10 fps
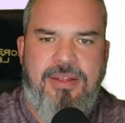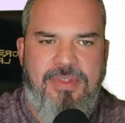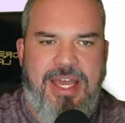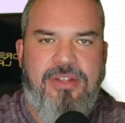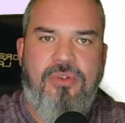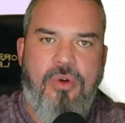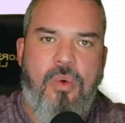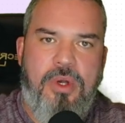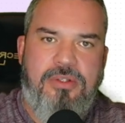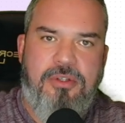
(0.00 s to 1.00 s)
That's
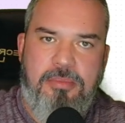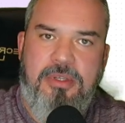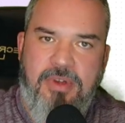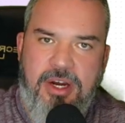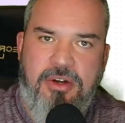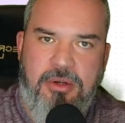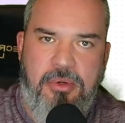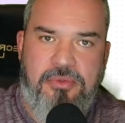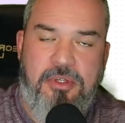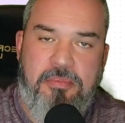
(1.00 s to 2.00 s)
going to be
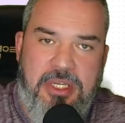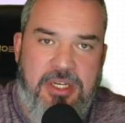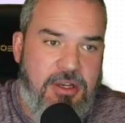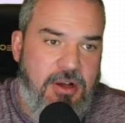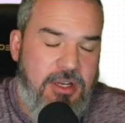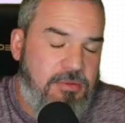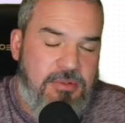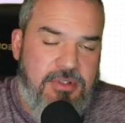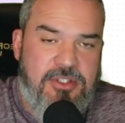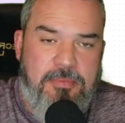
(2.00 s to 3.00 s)
variable depending on
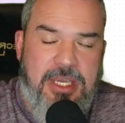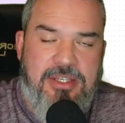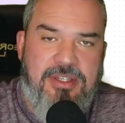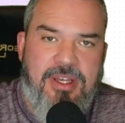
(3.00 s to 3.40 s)
the spacing I